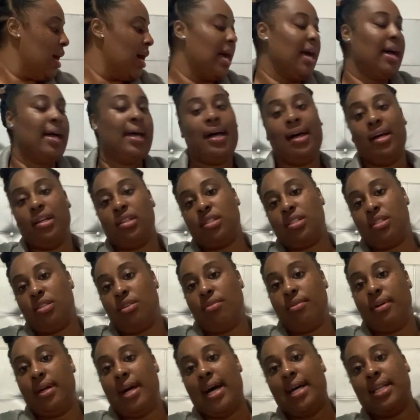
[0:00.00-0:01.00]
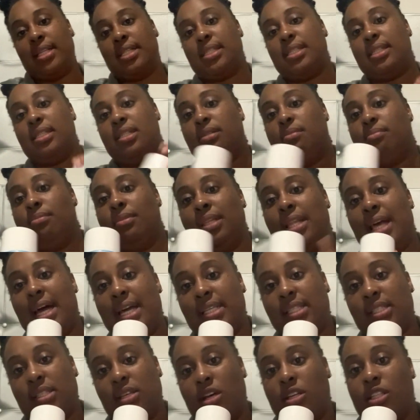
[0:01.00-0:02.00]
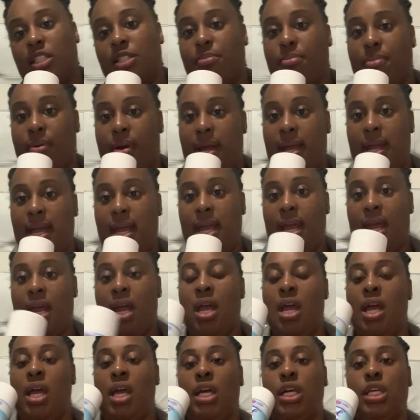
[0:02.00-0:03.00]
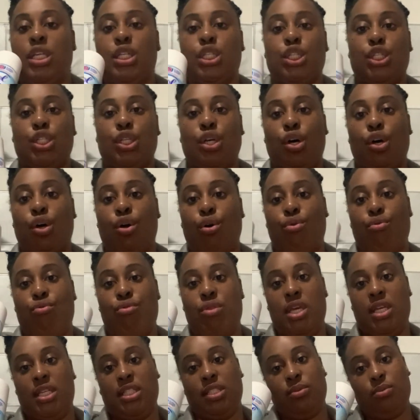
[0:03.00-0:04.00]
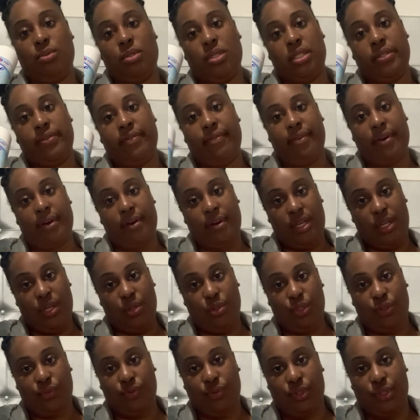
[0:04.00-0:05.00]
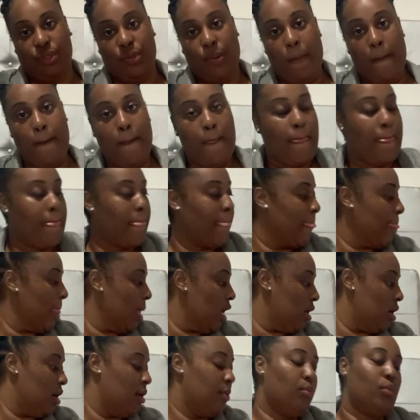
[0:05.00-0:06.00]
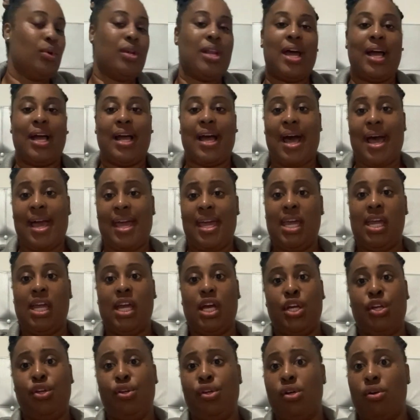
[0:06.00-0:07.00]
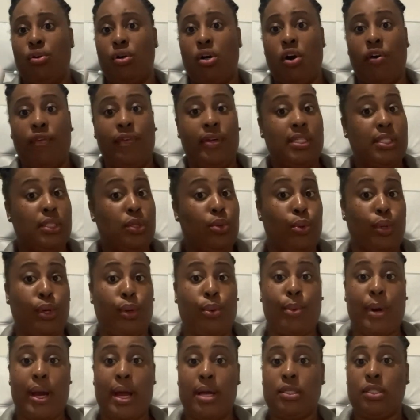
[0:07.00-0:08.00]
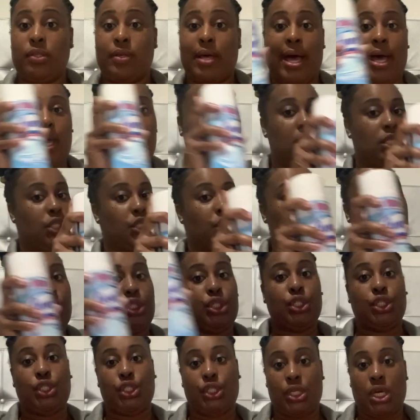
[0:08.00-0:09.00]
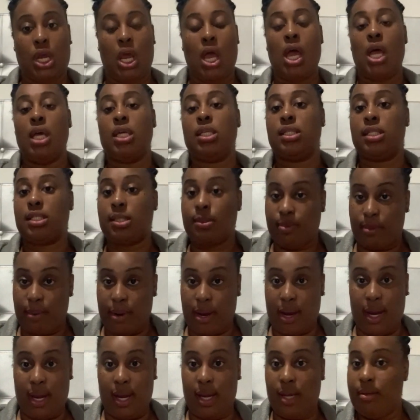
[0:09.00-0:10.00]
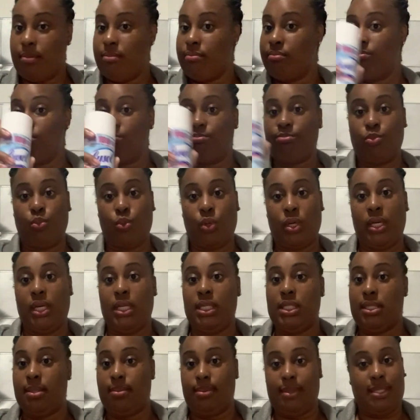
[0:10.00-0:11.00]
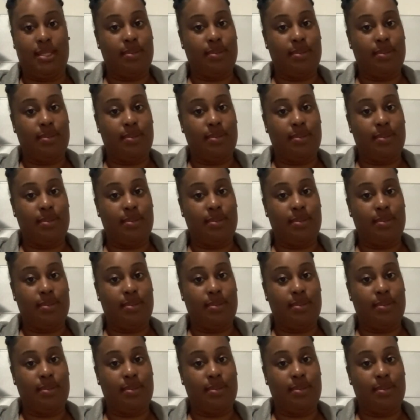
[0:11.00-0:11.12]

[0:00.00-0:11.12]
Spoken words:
I also got some Lysol spray, so this was very useful. When I got here, you know, COVID is going around, so I had to spray what needs to be